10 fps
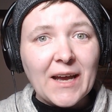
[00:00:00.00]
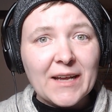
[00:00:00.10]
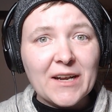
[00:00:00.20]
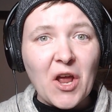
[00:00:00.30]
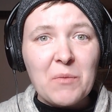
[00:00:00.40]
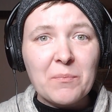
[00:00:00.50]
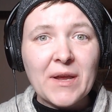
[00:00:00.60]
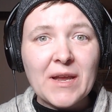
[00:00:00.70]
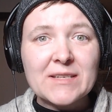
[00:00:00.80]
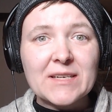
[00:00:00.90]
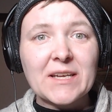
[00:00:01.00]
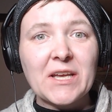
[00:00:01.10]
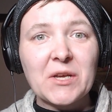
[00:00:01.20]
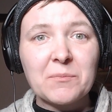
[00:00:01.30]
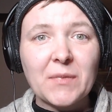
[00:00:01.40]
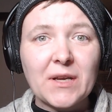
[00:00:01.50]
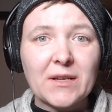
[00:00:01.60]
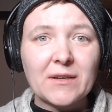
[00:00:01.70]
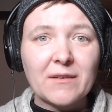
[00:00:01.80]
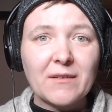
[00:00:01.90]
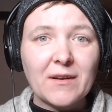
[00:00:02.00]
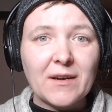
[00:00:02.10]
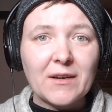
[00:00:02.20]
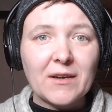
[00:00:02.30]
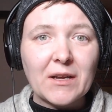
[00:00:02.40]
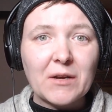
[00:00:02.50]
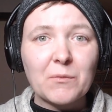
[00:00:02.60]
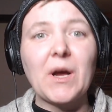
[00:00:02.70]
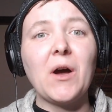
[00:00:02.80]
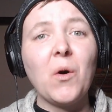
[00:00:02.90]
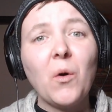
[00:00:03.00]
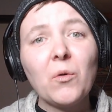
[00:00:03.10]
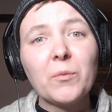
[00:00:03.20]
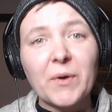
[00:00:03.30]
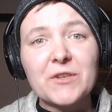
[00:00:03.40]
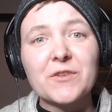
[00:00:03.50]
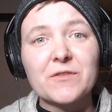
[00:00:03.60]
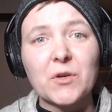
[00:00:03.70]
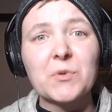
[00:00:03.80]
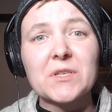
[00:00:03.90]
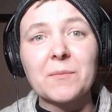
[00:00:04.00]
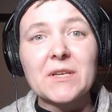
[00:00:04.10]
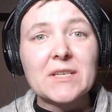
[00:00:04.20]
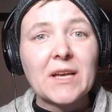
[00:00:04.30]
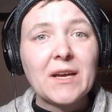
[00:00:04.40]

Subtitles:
and I'm painting him in a whole bunch of sub-assemblies.